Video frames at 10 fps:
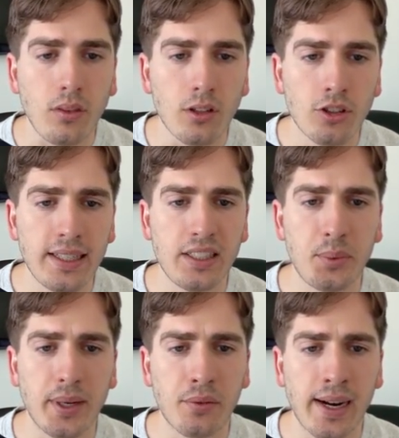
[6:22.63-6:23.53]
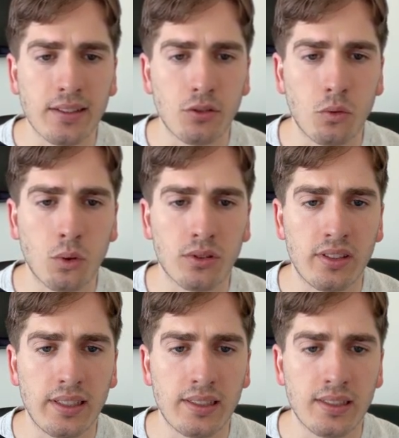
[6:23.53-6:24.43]
So let's see if we can react towards
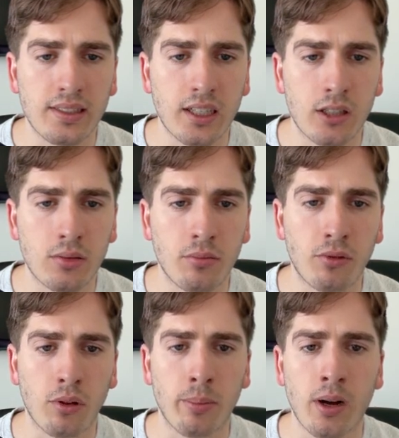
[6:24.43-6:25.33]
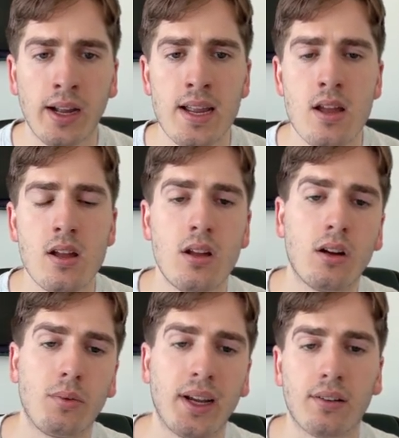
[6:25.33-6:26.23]
this sell before the buy.
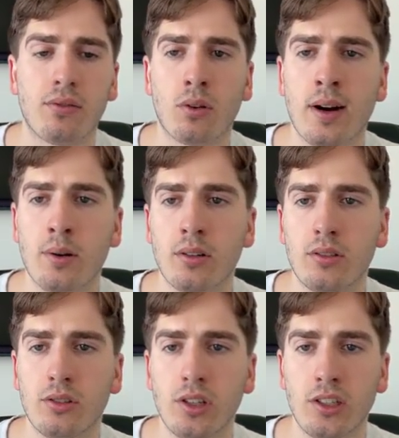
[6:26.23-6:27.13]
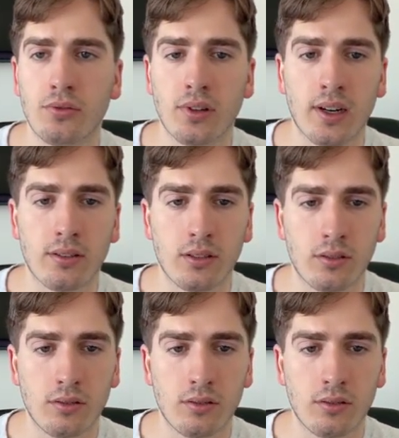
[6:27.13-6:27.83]
We had a 4-hour change of character,